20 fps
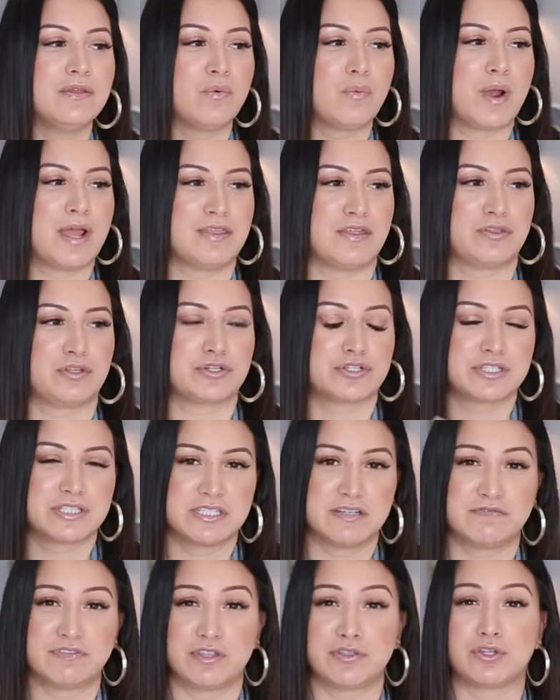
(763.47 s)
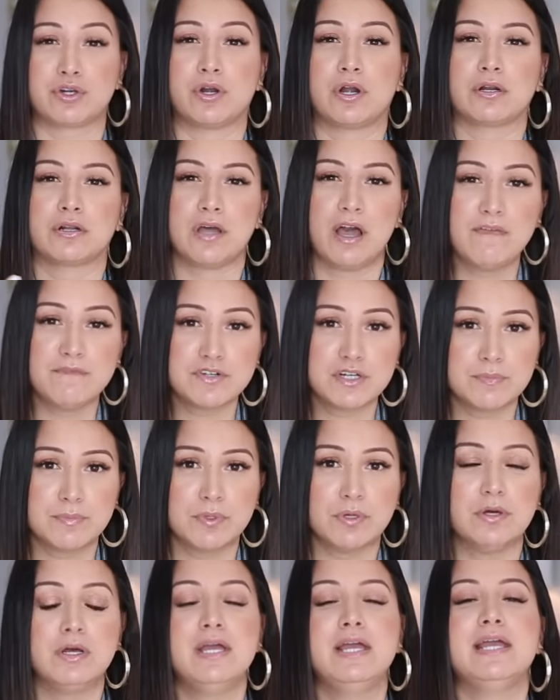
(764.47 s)
the way that they're stiff, that they're
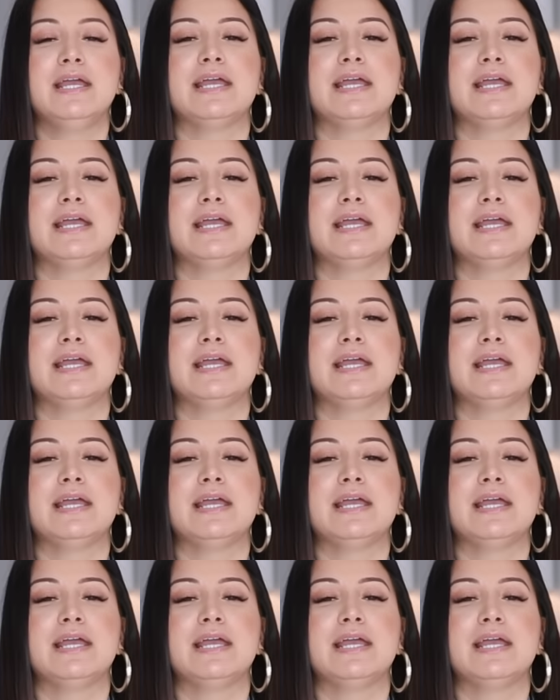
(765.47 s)
uncomfortable.